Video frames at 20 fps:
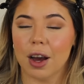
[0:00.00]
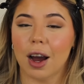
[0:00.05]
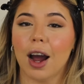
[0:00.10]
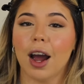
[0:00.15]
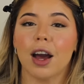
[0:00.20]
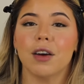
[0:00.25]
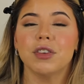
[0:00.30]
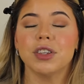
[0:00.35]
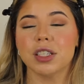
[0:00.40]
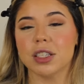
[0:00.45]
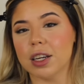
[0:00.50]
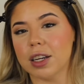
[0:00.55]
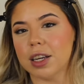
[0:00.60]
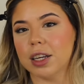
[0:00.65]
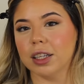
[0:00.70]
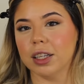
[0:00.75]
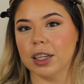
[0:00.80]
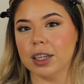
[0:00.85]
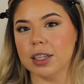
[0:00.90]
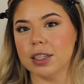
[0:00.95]
I have a steady
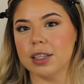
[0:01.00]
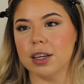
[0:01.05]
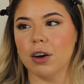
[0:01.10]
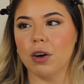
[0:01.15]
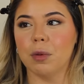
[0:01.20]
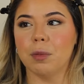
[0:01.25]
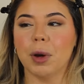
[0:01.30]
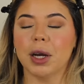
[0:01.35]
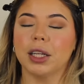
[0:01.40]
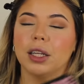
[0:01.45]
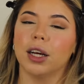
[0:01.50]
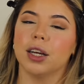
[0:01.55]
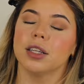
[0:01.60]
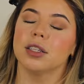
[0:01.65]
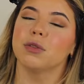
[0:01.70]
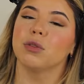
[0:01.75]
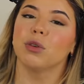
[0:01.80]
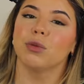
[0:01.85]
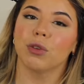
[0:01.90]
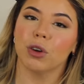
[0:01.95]
clientele. My
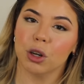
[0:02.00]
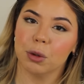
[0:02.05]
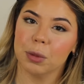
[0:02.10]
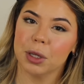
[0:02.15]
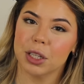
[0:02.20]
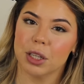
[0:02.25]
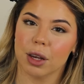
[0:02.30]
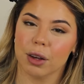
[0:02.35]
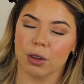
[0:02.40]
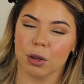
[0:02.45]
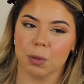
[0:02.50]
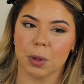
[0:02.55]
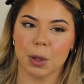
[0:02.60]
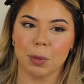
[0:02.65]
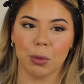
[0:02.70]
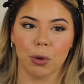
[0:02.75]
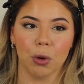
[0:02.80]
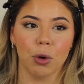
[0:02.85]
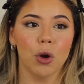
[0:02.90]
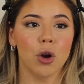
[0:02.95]
clients refer me to other
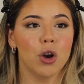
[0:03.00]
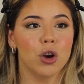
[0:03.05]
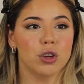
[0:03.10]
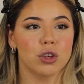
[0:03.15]
people.